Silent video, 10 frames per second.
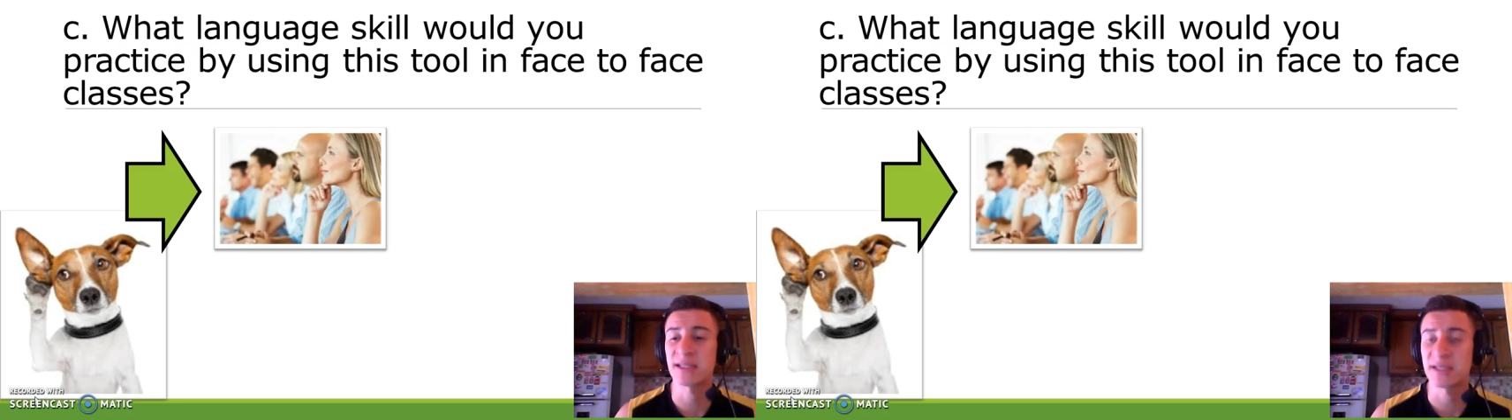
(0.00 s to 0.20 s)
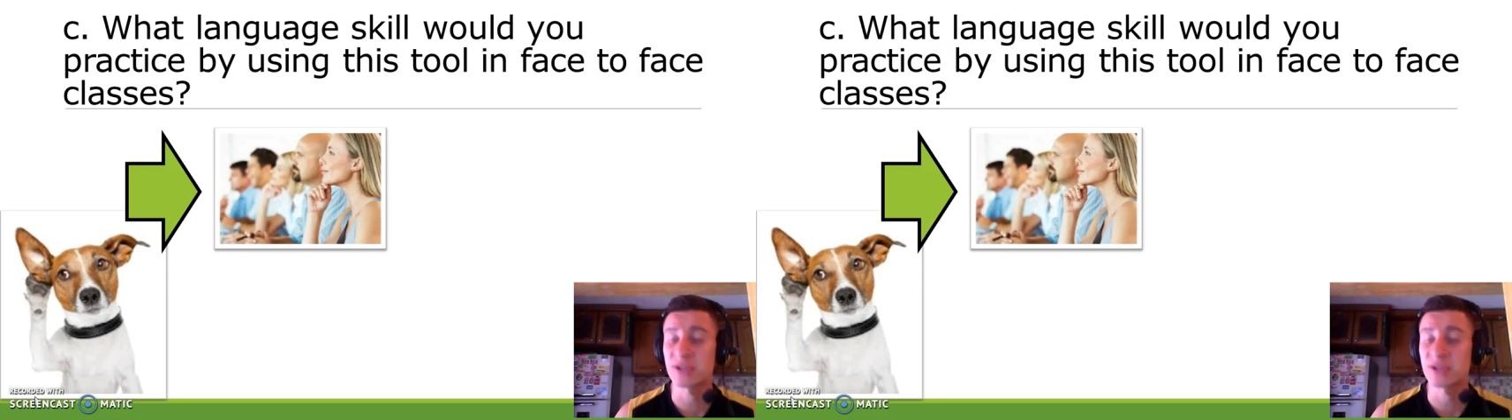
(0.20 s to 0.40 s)

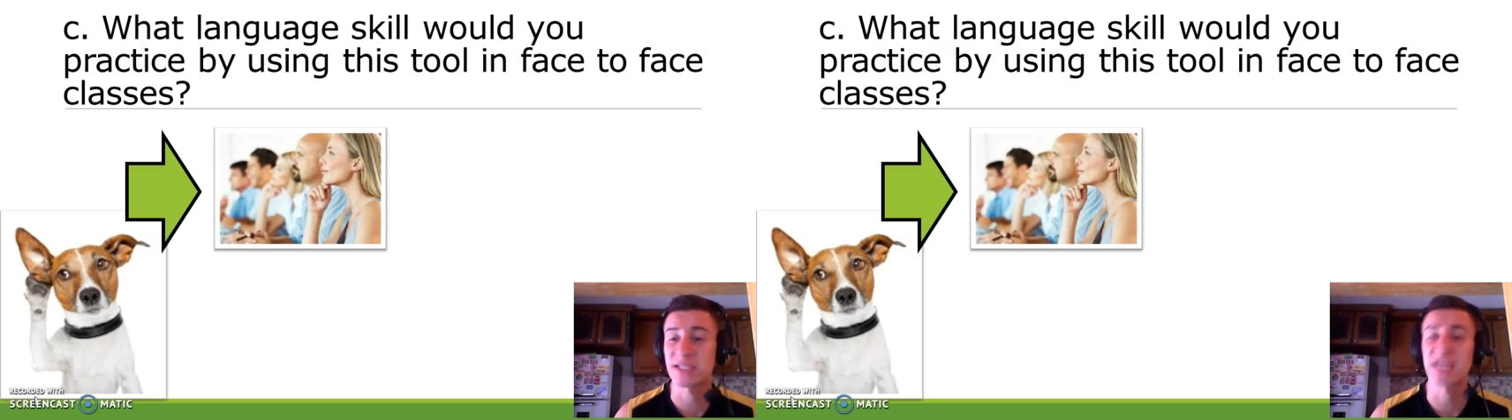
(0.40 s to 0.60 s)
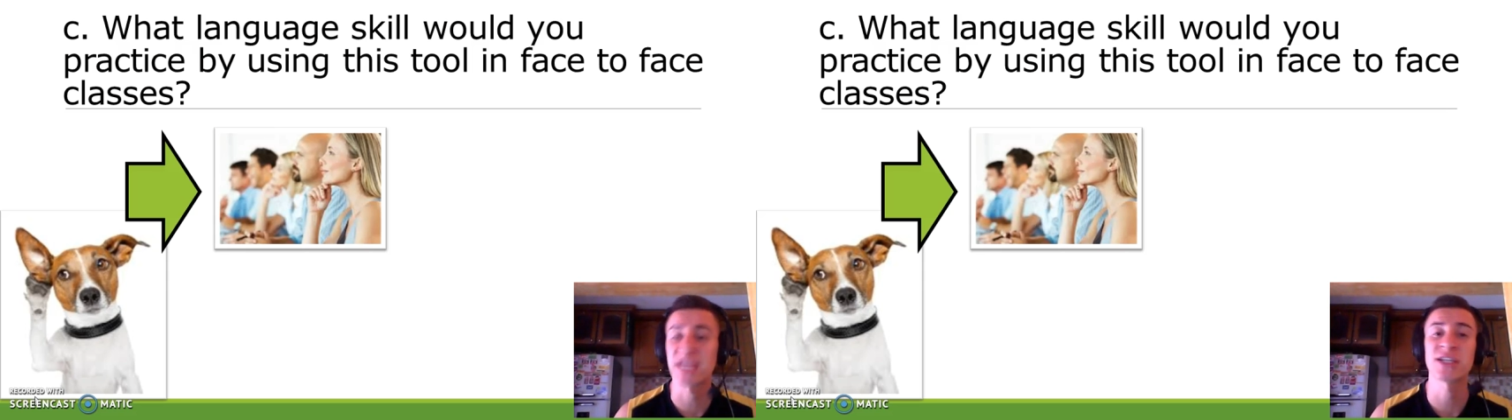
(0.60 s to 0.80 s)

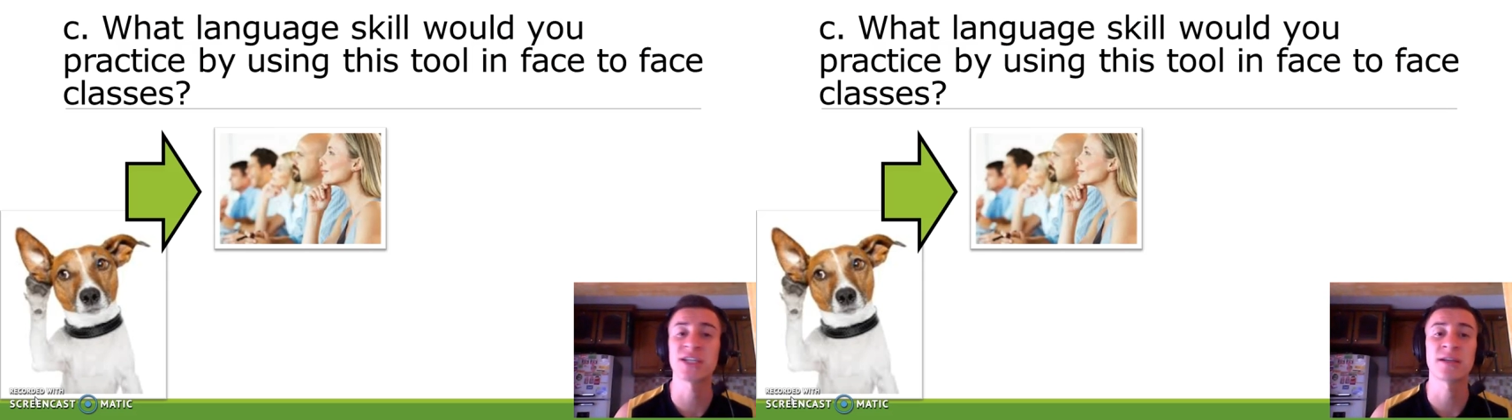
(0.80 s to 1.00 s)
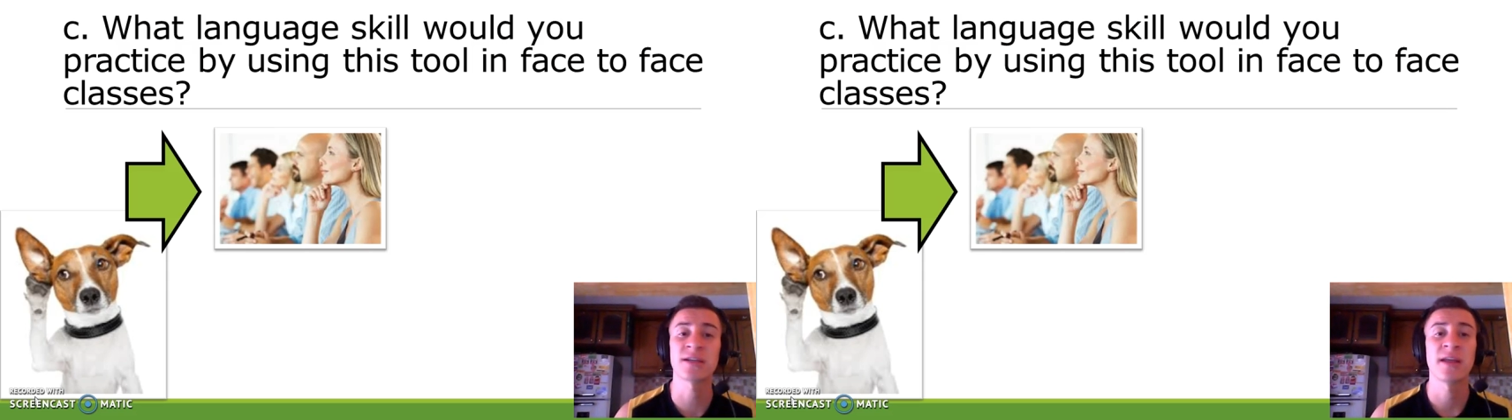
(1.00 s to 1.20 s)
students'
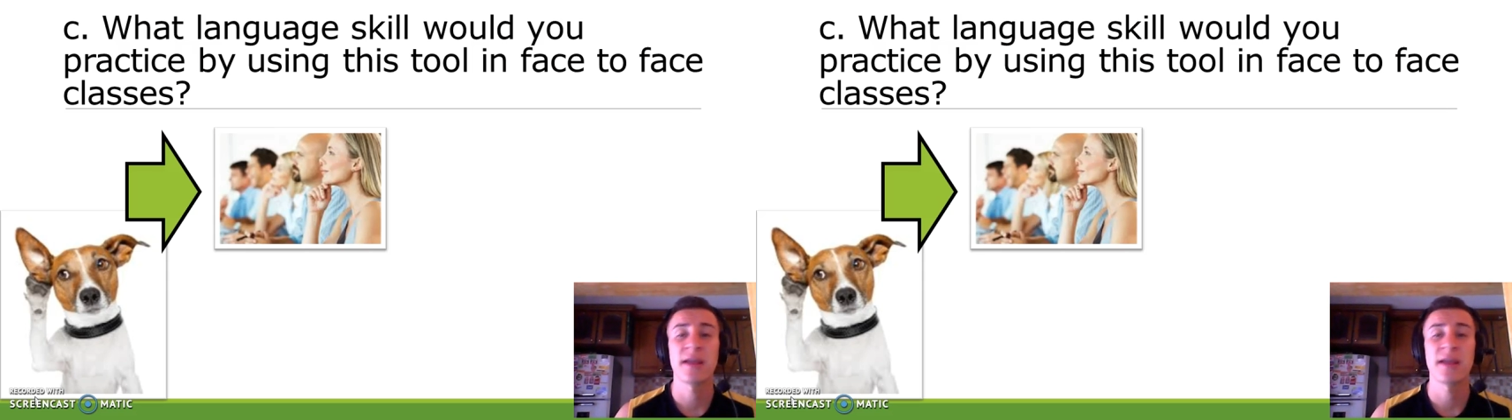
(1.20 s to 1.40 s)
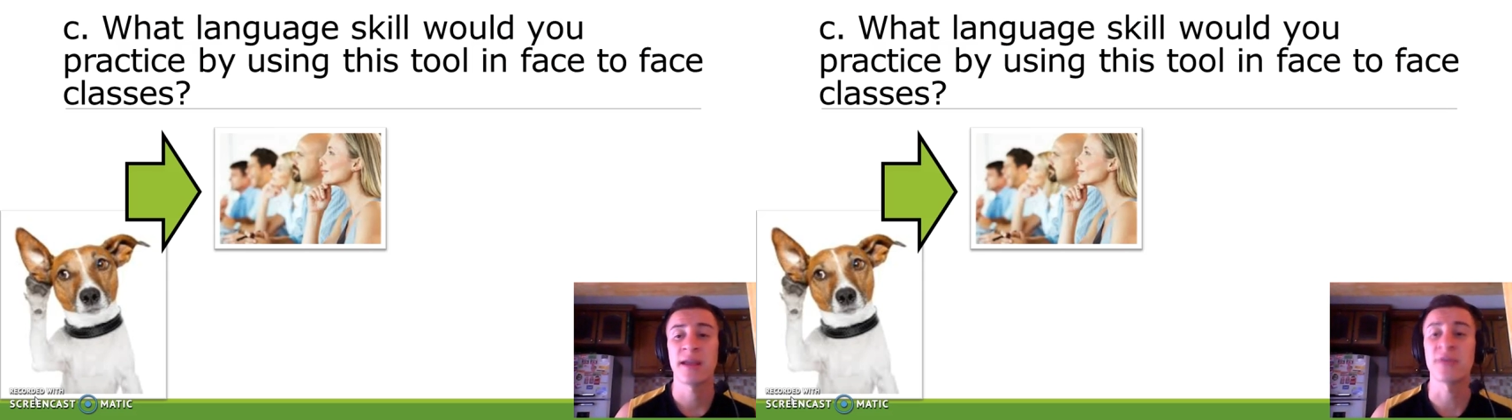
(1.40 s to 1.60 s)
attention
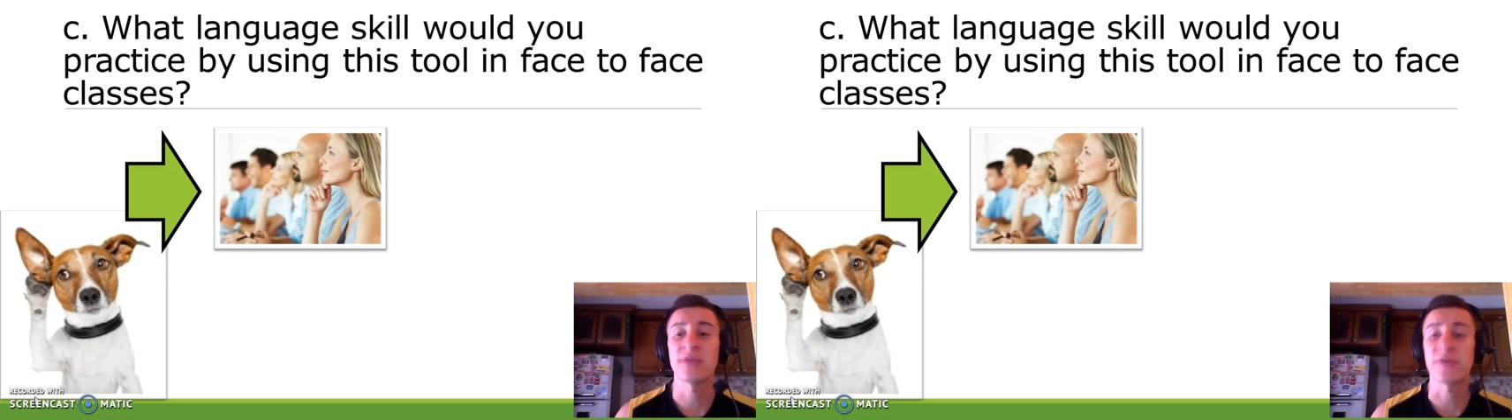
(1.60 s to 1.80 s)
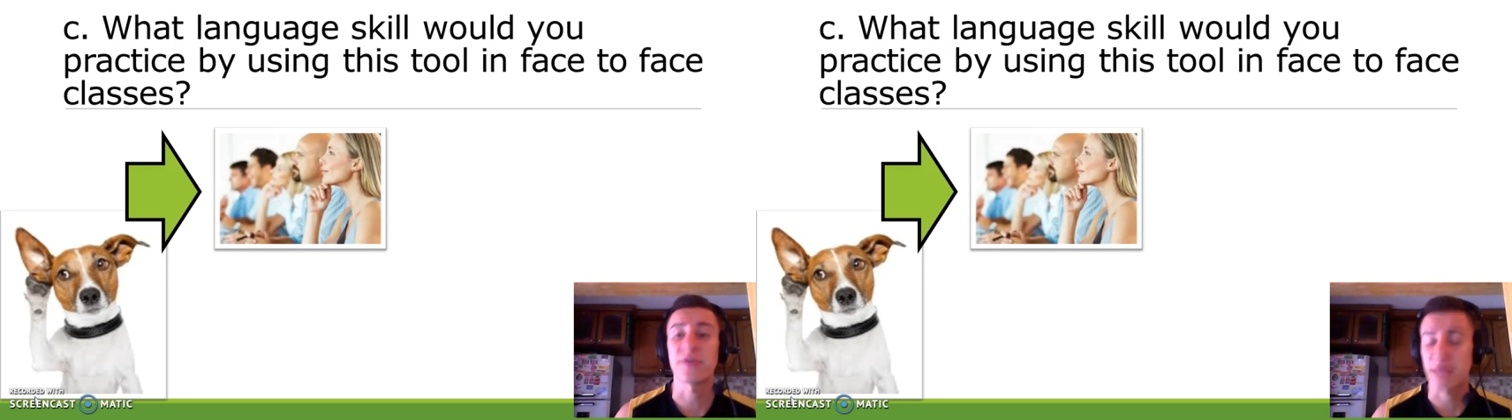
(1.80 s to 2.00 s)

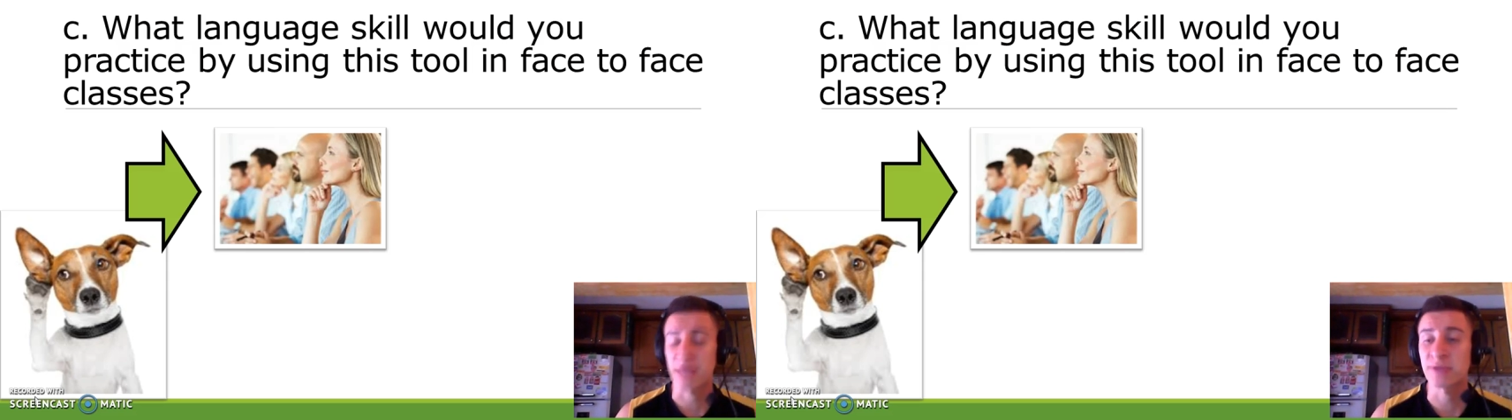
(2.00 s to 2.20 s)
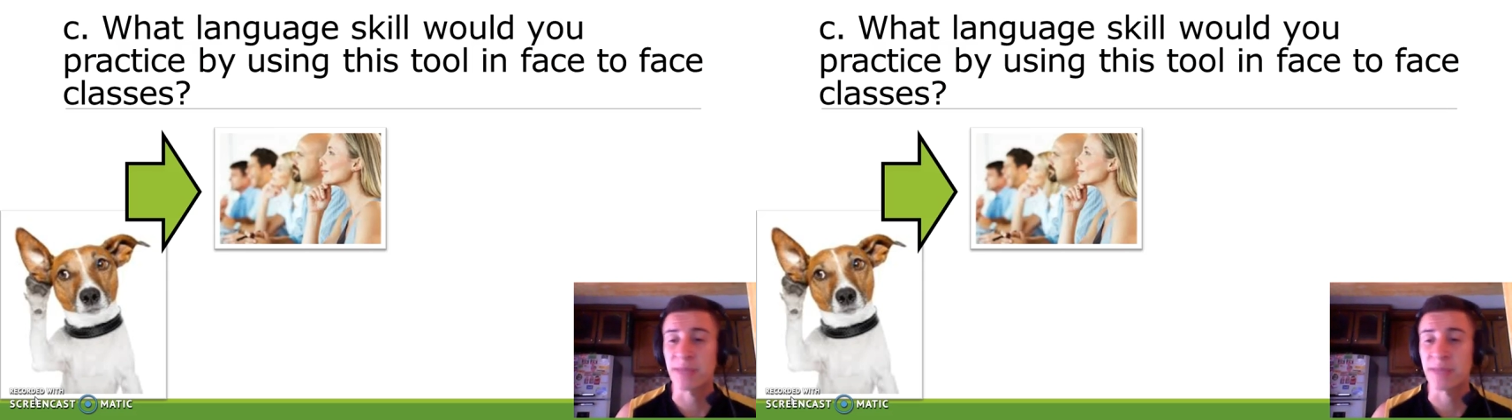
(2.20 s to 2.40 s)
in order for
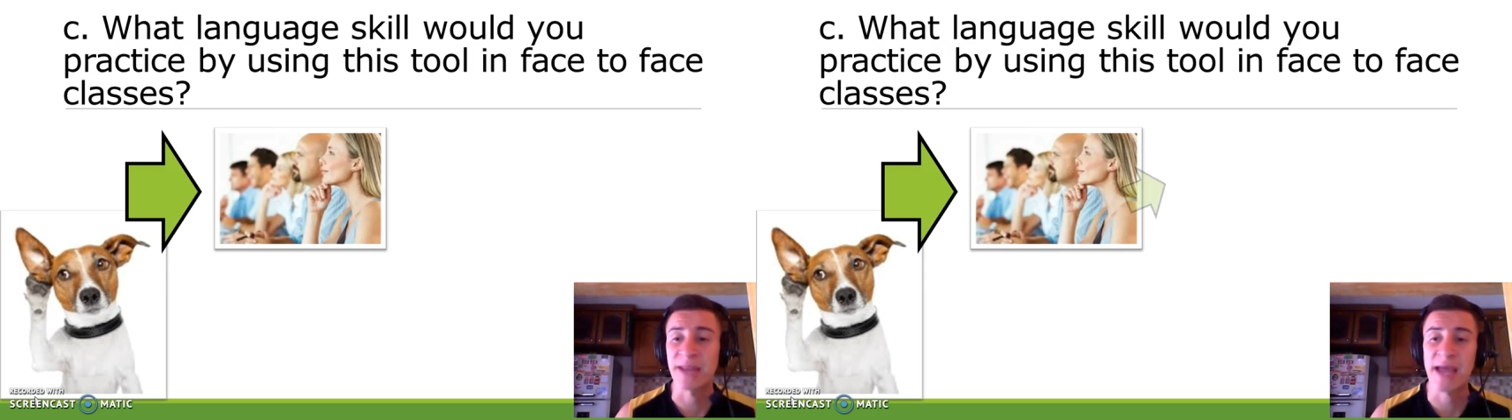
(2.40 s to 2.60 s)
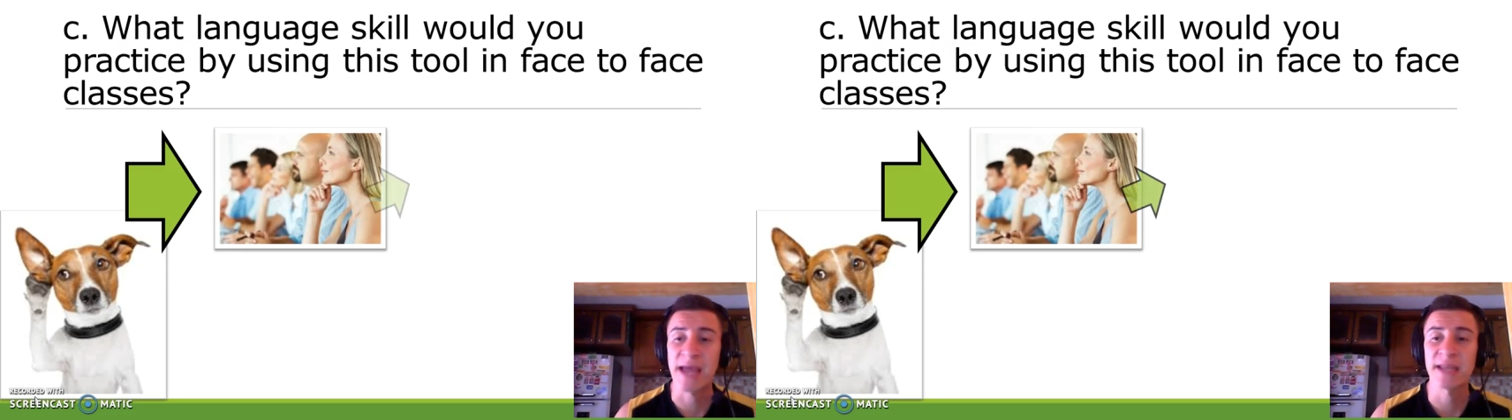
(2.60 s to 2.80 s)
them to keep
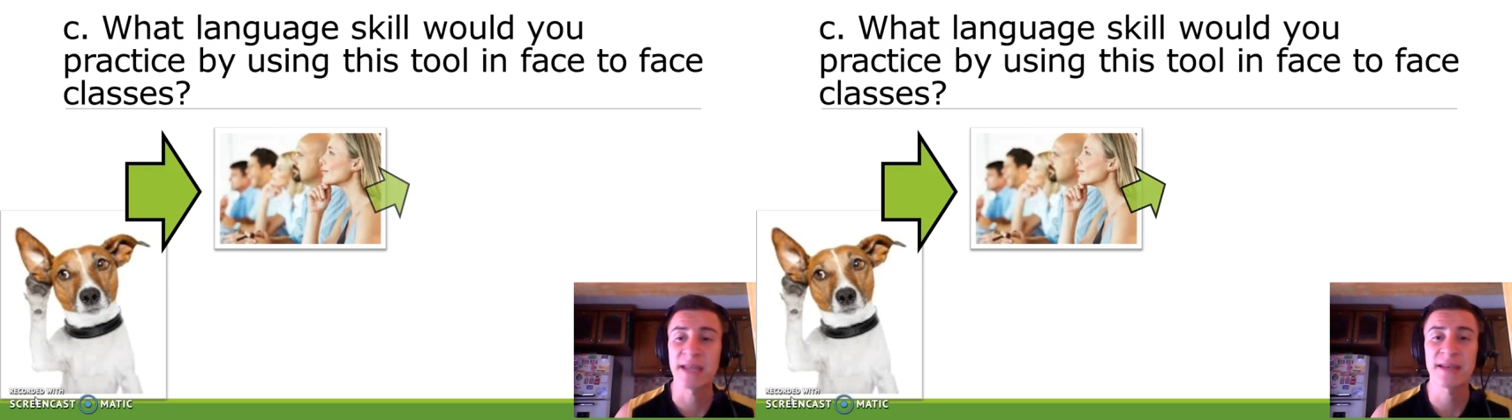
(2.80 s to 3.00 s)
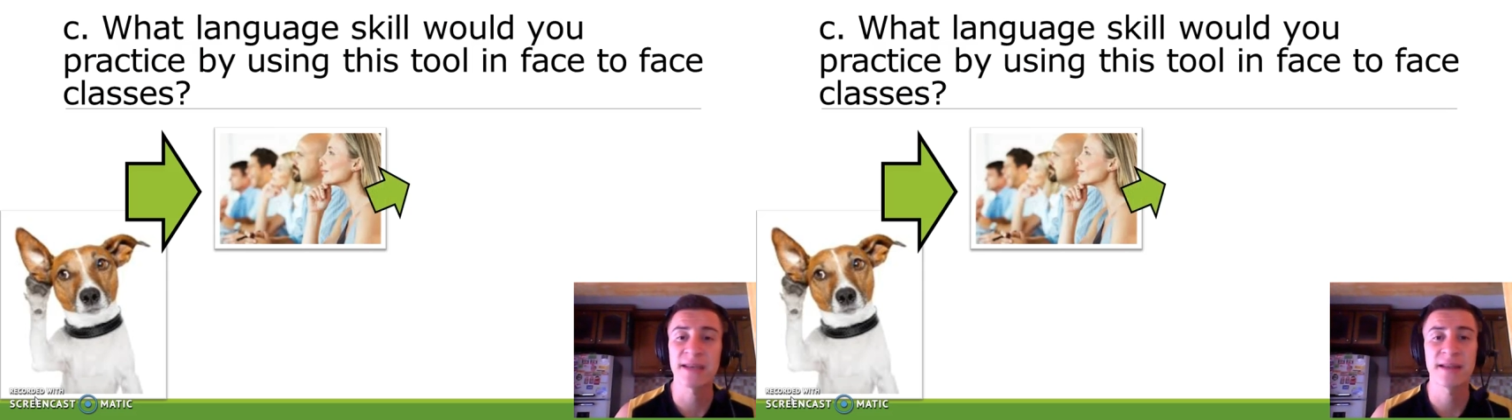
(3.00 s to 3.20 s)
the line.